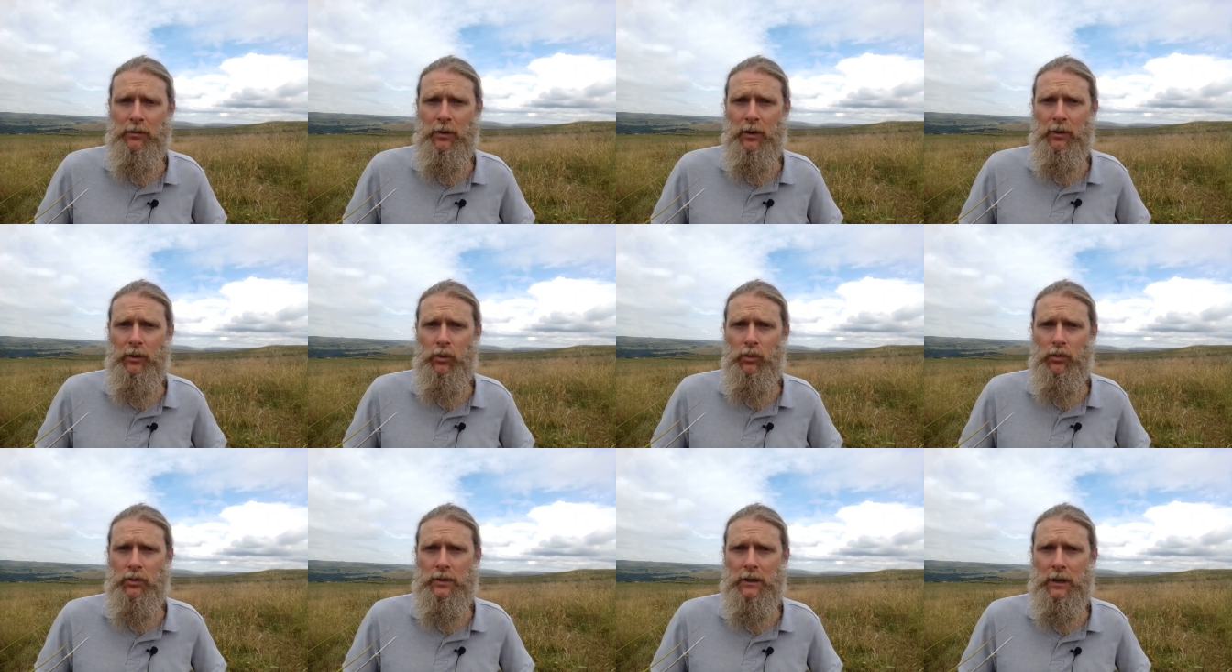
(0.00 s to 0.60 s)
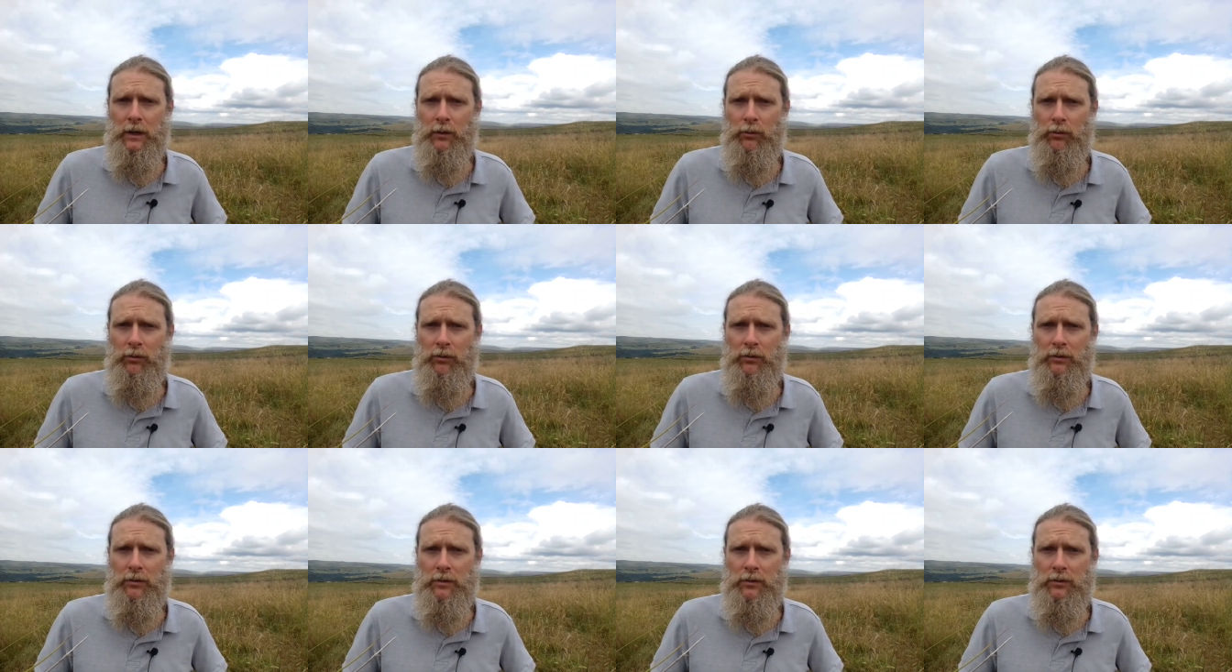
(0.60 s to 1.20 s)
so I thought I
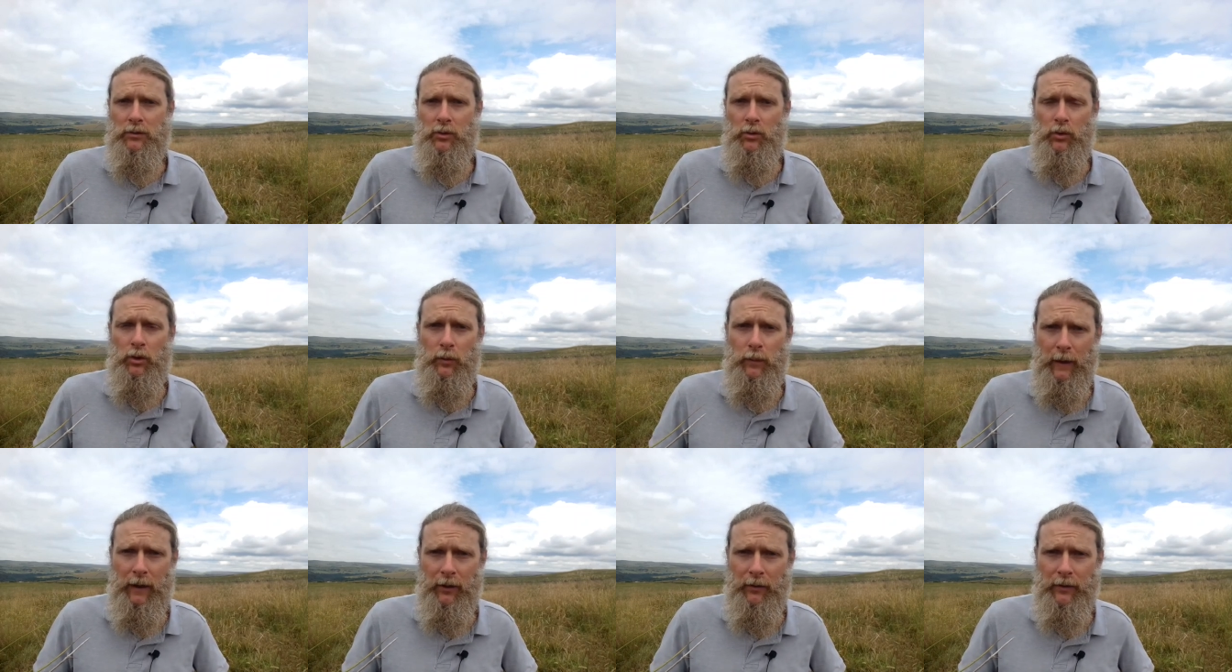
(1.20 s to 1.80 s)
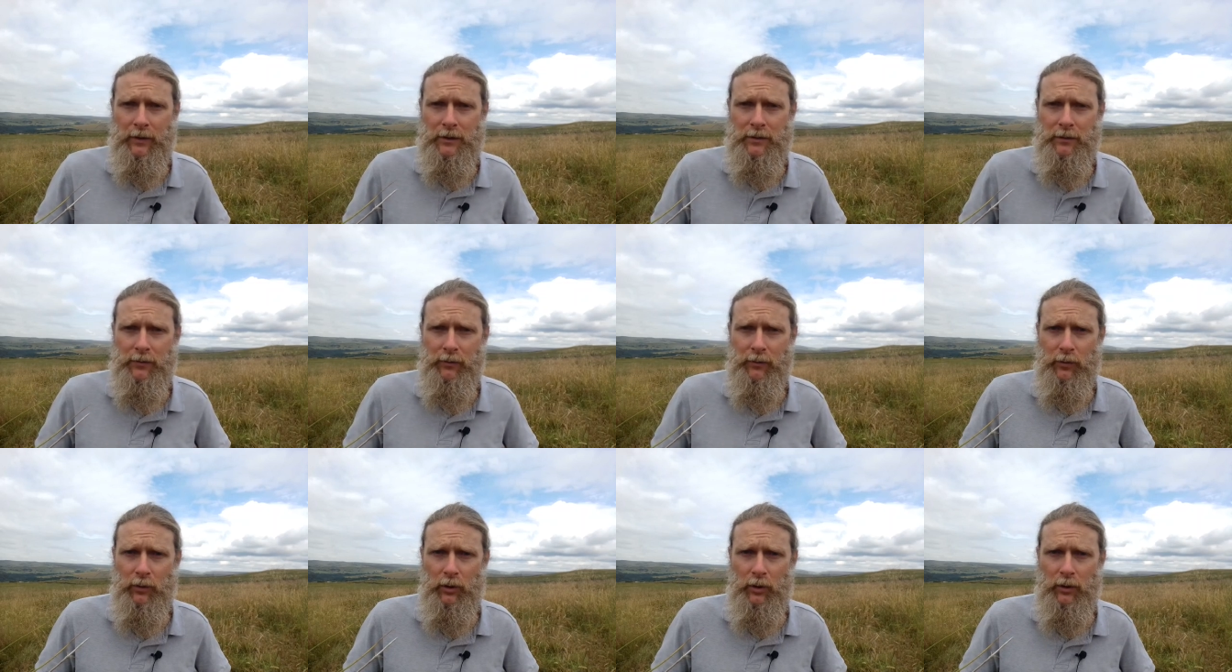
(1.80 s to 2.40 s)
would talk about this
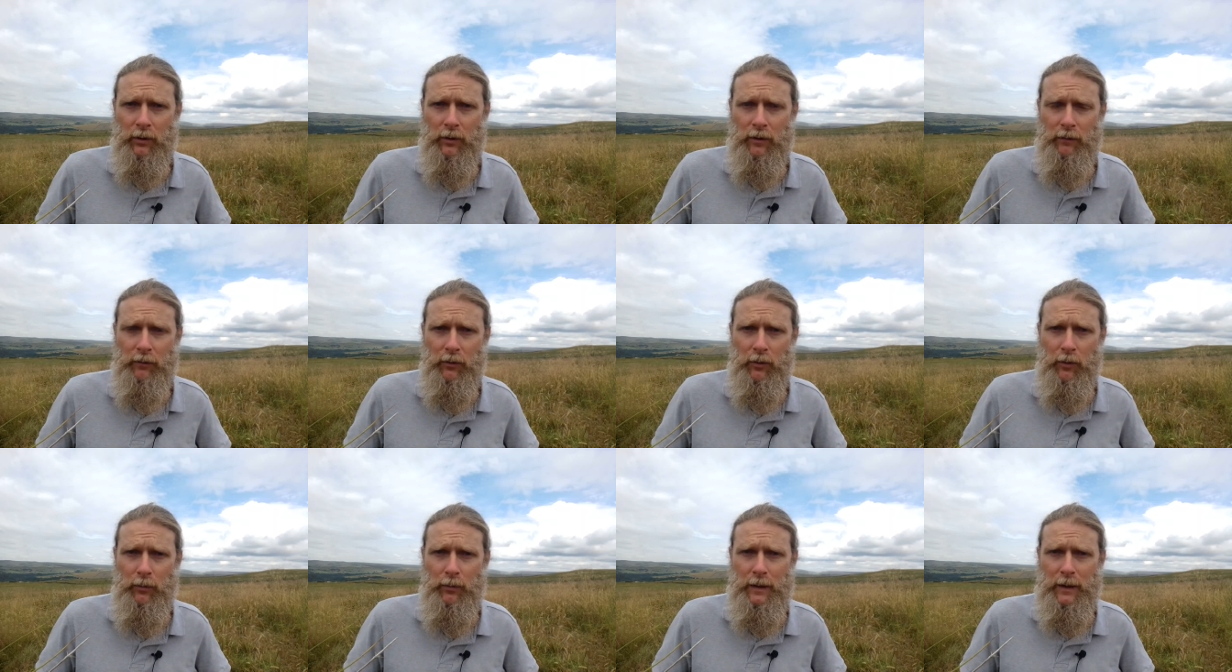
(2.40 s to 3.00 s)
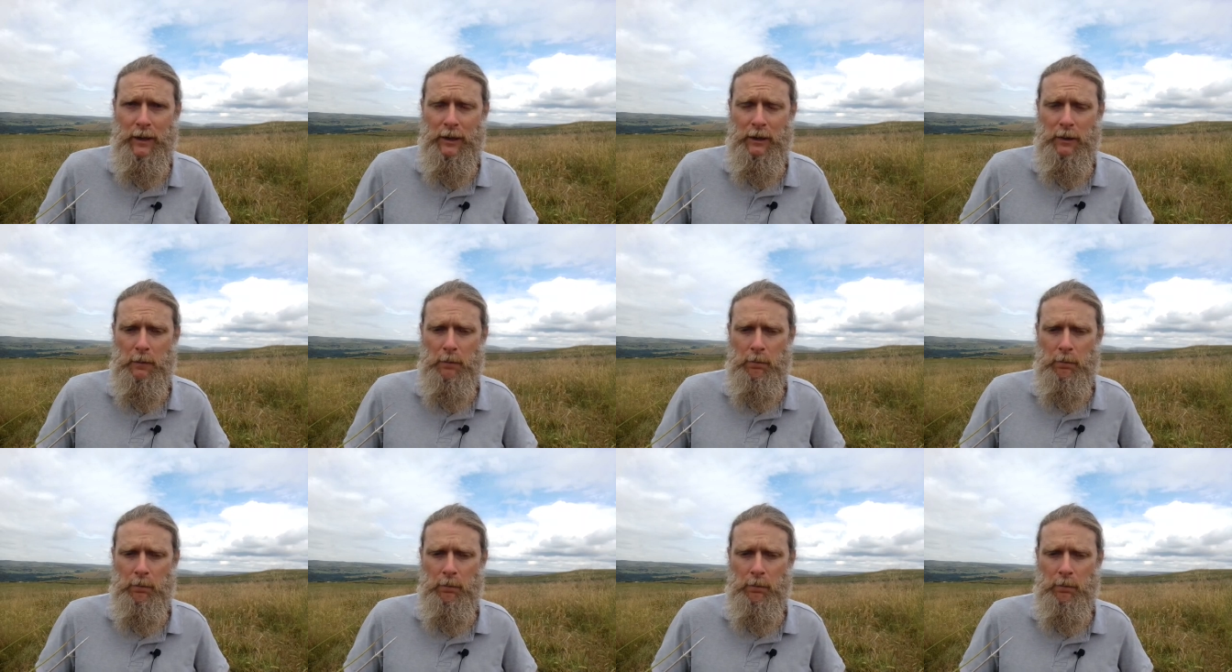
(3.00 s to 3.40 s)
for a, for a bit.